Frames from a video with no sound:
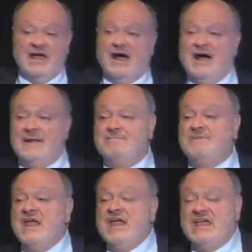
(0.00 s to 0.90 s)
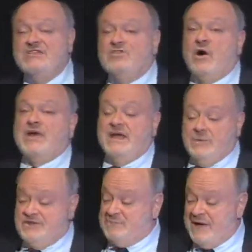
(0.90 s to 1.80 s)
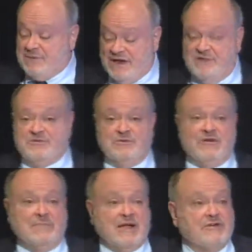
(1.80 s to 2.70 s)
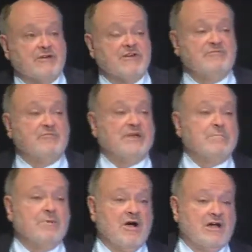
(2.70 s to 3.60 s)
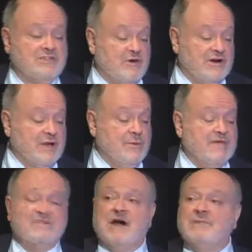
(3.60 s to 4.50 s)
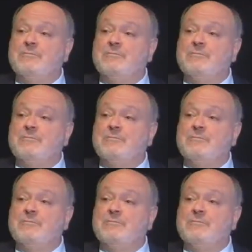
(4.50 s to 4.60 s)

Um, in talking with my buddy from the Great Barrier Reef Marine Park Authority, we have come